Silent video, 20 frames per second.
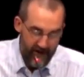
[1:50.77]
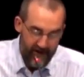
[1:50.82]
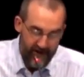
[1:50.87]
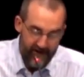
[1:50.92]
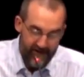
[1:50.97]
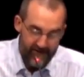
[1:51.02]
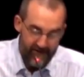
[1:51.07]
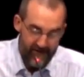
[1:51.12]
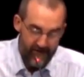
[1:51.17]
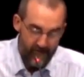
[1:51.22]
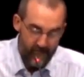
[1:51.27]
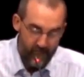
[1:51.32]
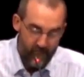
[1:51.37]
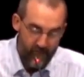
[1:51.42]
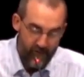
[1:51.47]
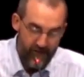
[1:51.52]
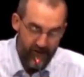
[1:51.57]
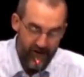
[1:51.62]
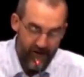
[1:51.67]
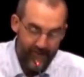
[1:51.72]
And he has a
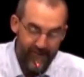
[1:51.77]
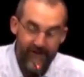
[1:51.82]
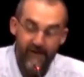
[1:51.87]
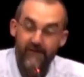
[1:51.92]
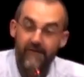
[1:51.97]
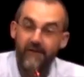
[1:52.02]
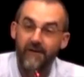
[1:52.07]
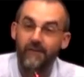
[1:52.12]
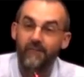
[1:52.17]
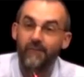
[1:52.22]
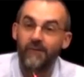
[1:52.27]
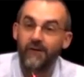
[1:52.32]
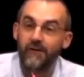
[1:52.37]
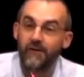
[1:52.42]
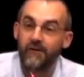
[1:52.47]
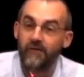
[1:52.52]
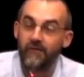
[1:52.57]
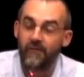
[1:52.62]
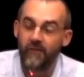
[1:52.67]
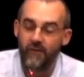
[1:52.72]
book coming out that I'm
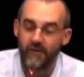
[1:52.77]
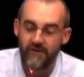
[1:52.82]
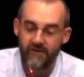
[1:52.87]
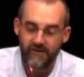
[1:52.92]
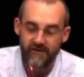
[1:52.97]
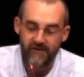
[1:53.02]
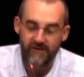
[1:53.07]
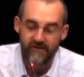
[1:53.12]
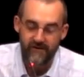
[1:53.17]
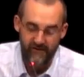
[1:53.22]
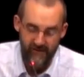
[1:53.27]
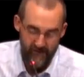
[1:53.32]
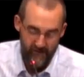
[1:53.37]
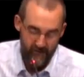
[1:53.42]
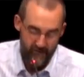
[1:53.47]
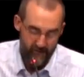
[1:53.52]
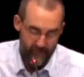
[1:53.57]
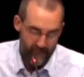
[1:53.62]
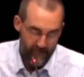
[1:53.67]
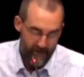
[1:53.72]
really looking forward to see
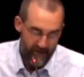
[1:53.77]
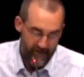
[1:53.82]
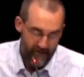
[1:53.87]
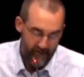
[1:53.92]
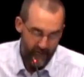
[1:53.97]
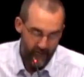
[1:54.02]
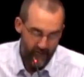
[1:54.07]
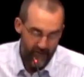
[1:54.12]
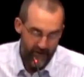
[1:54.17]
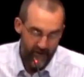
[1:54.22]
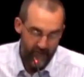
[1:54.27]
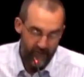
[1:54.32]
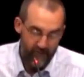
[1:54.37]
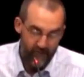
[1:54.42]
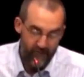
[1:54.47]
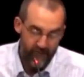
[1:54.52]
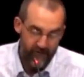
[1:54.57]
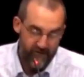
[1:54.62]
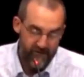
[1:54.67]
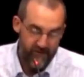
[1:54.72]
soon that will be out
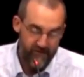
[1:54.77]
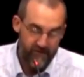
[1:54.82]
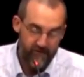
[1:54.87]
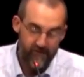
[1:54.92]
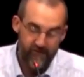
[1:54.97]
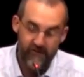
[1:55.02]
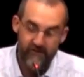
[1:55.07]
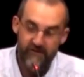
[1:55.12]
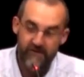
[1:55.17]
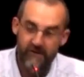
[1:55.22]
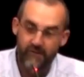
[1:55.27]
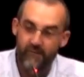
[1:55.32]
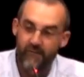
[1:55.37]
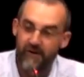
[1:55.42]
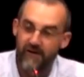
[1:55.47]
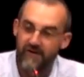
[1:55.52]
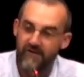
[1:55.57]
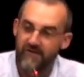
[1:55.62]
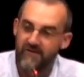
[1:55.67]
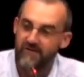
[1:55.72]
with Princeton University
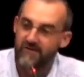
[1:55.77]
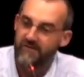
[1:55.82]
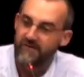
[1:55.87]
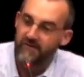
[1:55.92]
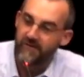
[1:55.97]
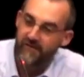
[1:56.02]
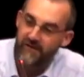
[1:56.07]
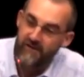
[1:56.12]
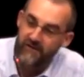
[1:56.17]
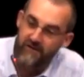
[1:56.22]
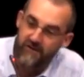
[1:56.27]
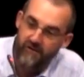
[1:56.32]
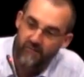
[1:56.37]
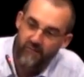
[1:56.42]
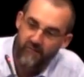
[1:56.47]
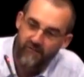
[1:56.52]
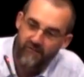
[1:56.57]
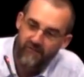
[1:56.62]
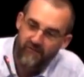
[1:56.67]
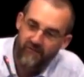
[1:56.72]
Press this year,
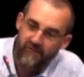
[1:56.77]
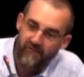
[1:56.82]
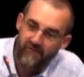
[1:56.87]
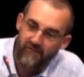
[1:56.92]
Bruce?